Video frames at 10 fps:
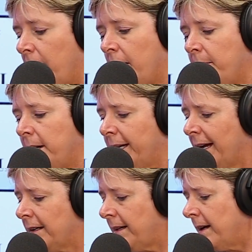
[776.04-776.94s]
Um,
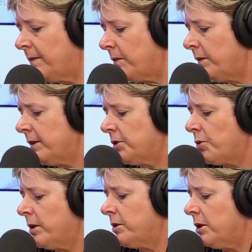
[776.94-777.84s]
again, a lot of the
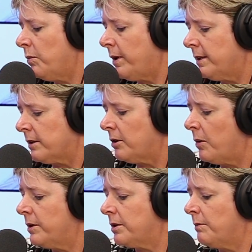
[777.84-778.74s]
shorter term ones are
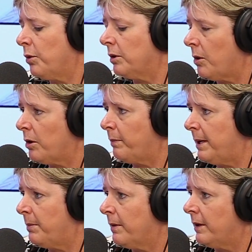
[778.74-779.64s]
going to more local
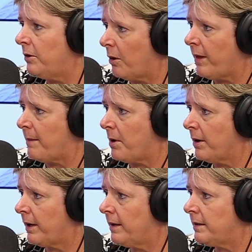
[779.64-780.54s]
people that know that
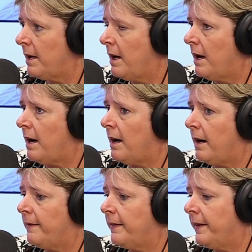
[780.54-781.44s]
market.
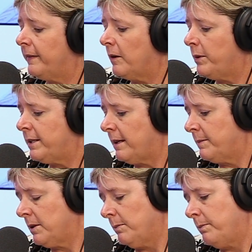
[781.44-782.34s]
Uh, the thing that we tell
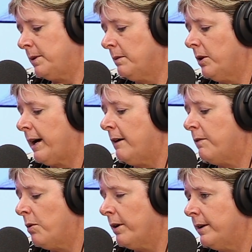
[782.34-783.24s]
them to, to look
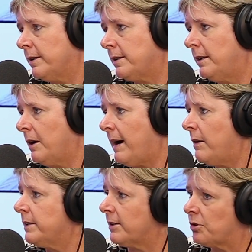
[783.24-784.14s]
out for is, you know,
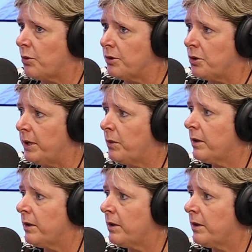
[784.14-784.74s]
how is that store doing?